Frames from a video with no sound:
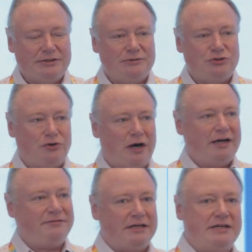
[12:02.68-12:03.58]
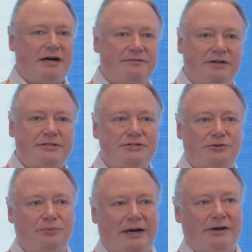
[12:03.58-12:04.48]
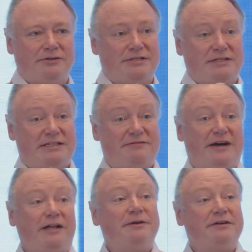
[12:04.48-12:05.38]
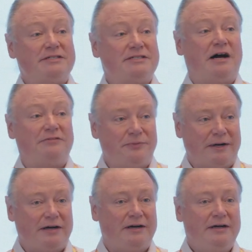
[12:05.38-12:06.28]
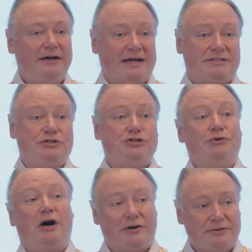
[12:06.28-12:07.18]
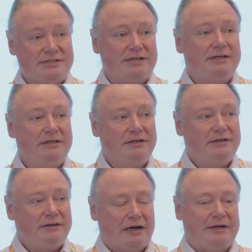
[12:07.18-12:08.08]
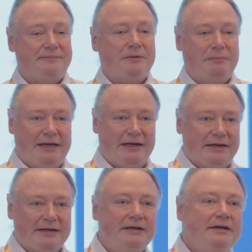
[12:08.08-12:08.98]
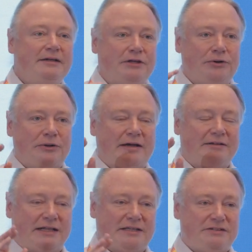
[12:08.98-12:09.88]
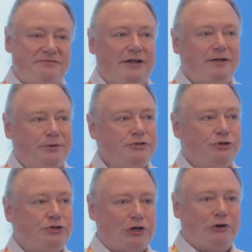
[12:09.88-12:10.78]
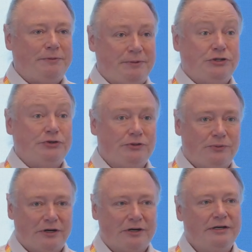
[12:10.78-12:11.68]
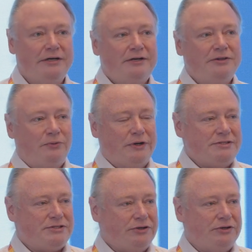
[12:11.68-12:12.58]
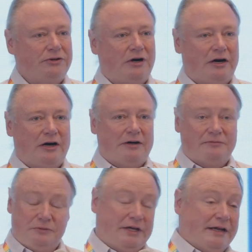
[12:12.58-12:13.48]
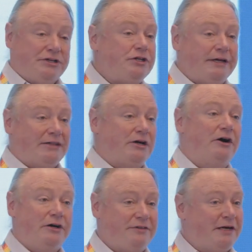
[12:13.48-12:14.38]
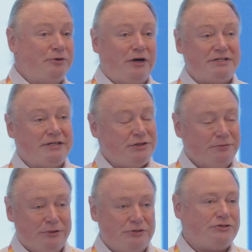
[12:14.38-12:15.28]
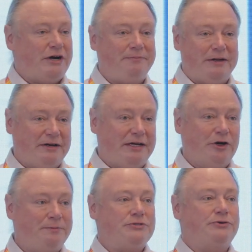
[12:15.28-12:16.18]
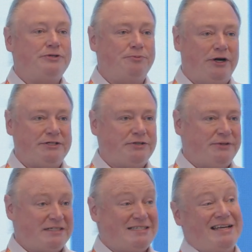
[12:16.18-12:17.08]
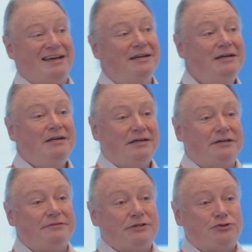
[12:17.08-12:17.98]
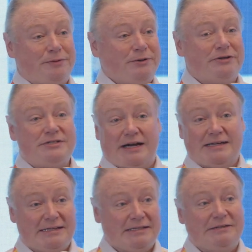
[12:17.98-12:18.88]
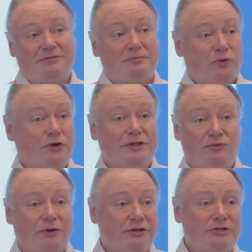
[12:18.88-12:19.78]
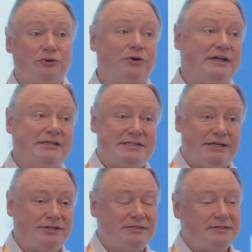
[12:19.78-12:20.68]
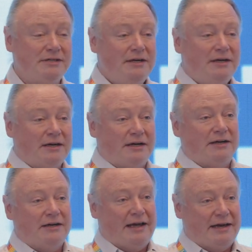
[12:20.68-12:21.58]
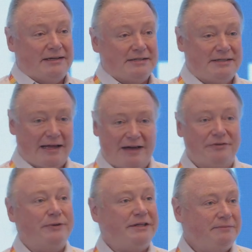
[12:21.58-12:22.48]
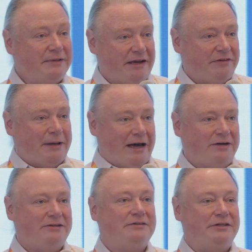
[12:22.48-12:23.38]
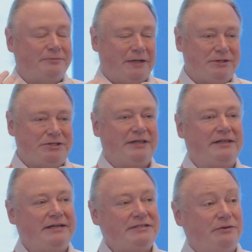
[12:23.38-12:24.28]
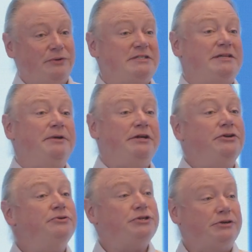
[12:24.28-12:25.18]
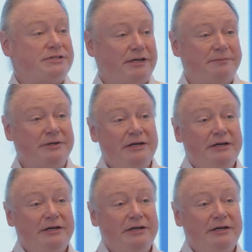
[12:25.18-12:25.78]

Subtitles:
to drive the governance around the development of the software as a duocracy, meaning that the developers who show up and do the work, the ones who are initially at the heart of that project, you bootstrap any open source project with a set of contributors, ideally from more than one or two organizations, and they have a rhythm, they have a pattern, they're publishing things, and when somebody new shows up